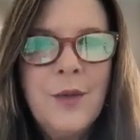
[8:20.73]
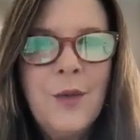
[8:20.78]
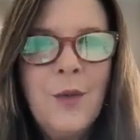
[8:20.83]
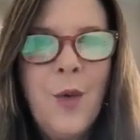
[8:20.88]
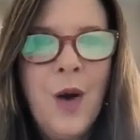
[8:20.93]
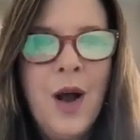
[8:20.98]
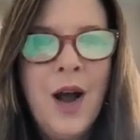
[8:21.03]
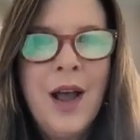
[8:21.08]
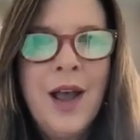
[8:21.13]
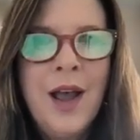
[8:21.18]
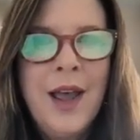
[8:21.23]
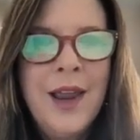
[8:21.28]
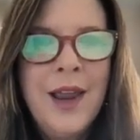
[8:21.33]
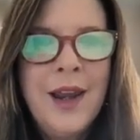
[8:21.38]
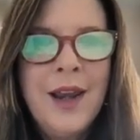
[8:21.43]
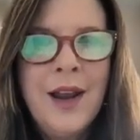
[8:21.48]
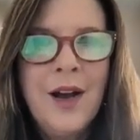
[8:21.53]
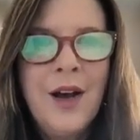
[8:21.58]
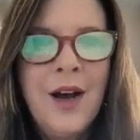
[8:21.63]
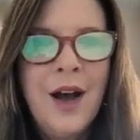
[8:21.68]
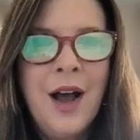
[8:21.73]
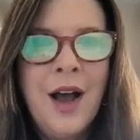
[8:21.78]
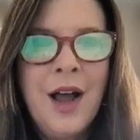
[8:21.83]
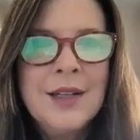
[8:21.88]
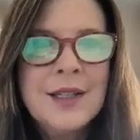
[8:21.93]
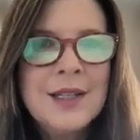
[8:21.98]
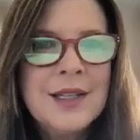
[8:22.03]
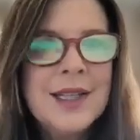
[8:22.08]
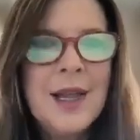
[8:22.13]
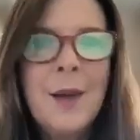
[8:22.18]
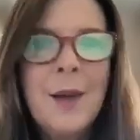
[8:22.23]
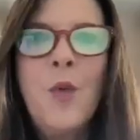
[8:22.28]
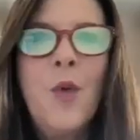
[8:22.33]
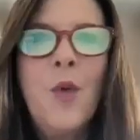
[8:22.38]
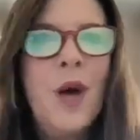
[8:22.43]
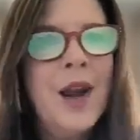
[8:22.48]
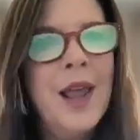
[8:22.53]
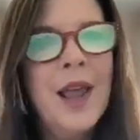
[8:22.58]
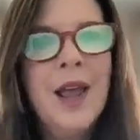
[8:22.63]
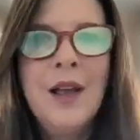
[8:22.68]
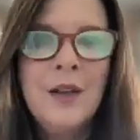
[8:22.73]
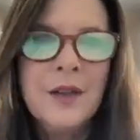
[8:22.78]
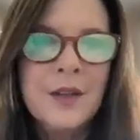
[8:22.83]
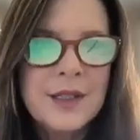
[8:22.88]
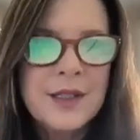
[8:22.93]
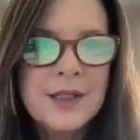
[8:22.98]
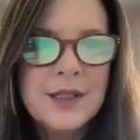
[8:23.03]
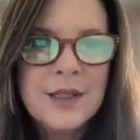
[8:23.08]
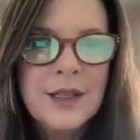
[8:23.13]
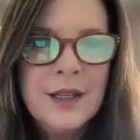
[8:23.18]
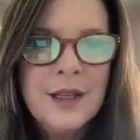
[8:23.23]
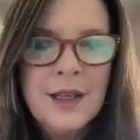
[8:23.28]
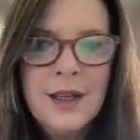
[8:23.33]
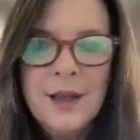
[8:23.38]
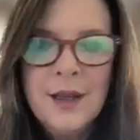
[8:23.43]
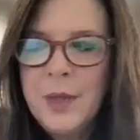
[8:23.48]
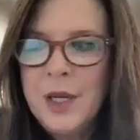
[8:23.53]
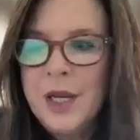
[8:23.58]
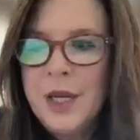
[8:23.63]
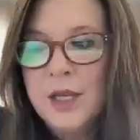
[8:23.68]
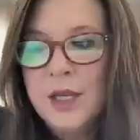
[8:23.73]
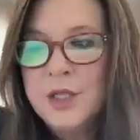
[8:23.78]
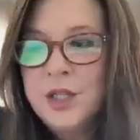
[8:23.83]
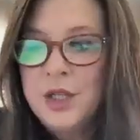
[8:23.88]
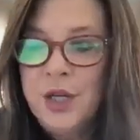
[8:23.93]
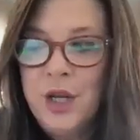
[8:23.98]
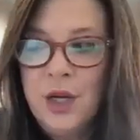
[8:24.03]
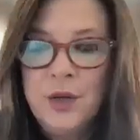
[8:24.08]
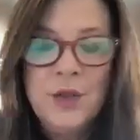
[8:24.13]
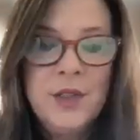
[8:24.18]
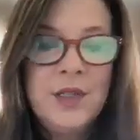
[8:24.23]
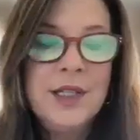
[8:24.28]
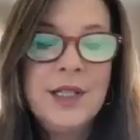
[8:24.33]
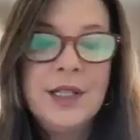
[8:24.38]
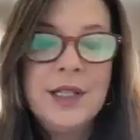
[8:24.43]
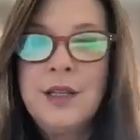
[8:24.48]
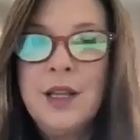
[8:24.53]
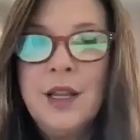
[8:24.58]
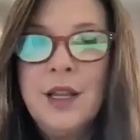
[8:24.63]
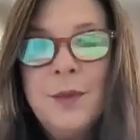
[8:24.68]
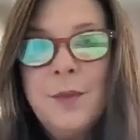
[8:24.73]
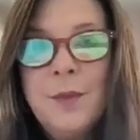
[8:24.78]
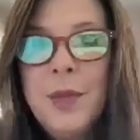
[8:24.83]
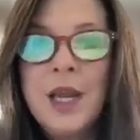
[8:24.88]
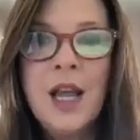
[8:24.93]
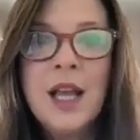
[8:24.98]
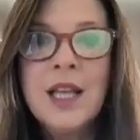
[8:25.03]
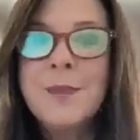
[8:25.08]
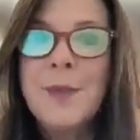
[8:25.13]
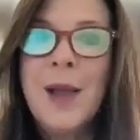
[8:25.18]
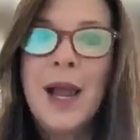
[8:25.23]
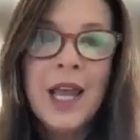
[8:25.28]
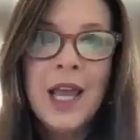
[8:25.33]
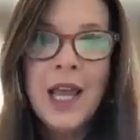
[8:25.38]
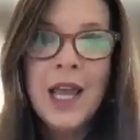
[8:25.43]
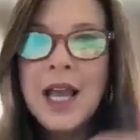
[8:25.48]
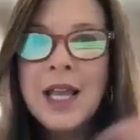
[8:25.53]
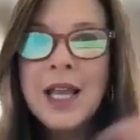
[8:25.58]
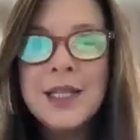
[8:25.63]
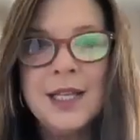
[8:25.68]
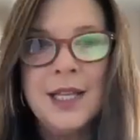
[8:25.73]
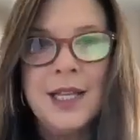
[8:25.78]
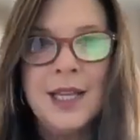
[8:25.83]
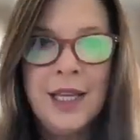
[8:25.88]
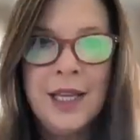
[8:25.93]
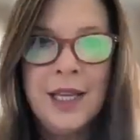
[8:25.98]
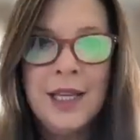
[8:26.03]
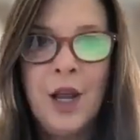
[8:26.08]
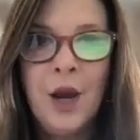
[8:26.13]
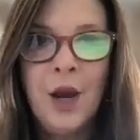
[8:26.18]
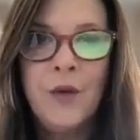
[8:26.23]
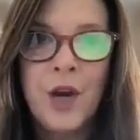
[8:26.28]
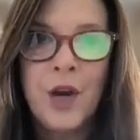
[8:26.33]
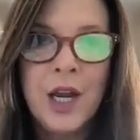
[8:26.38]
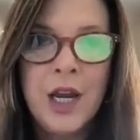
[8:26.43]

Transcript: Why not someone else? Because, because my cousin over